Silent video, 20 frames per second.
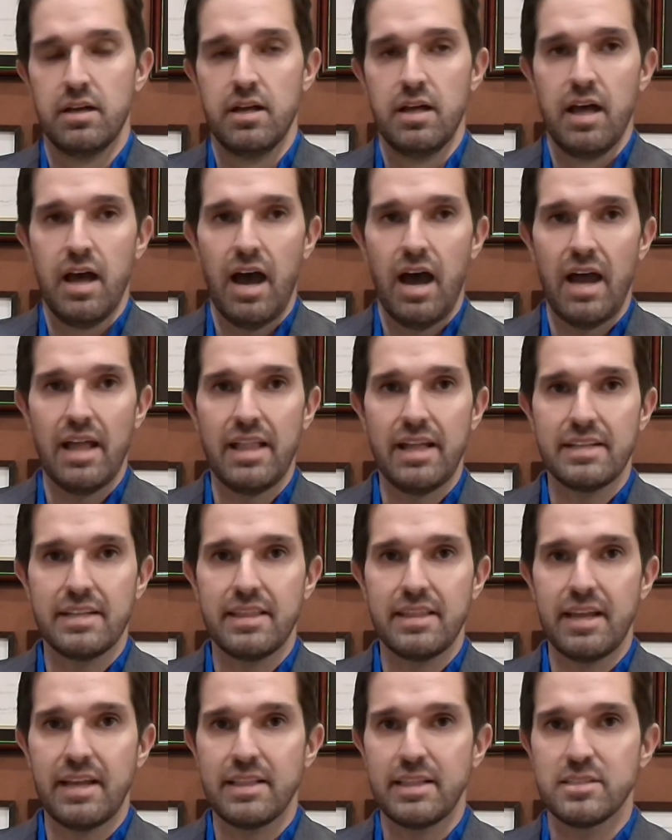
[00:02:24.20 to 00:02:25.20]
I like to
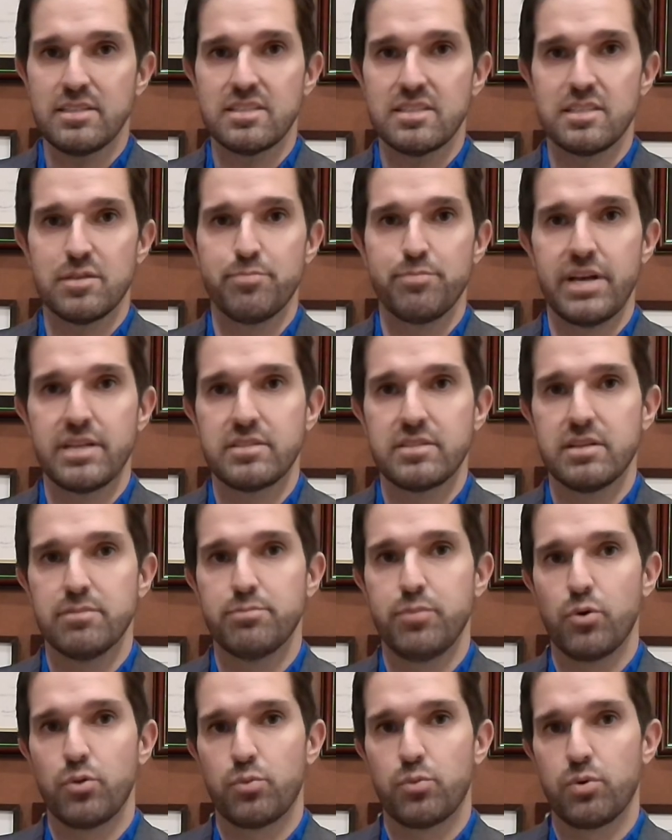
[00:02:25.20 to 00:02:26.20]
think of this as a best of
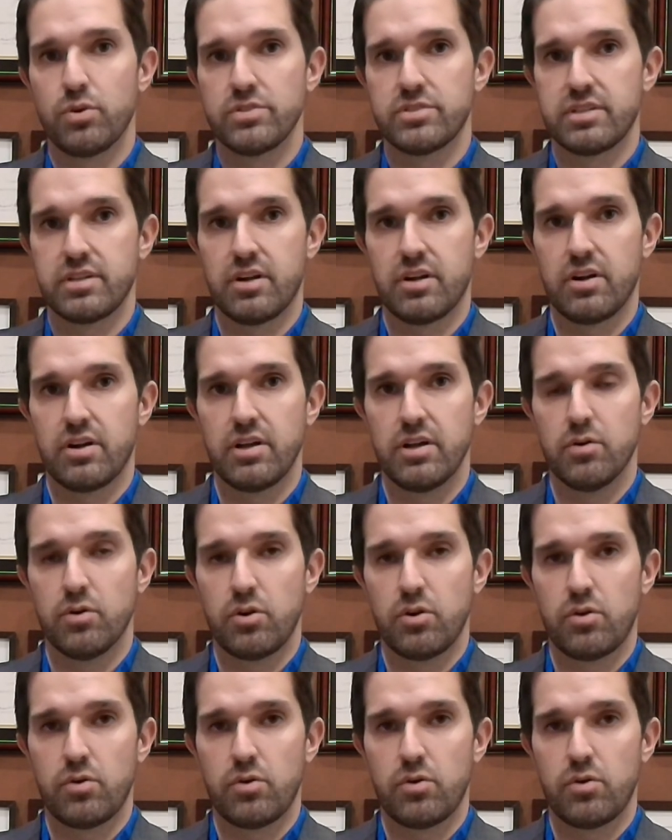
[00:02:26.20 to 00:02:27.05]
both worlds scenario,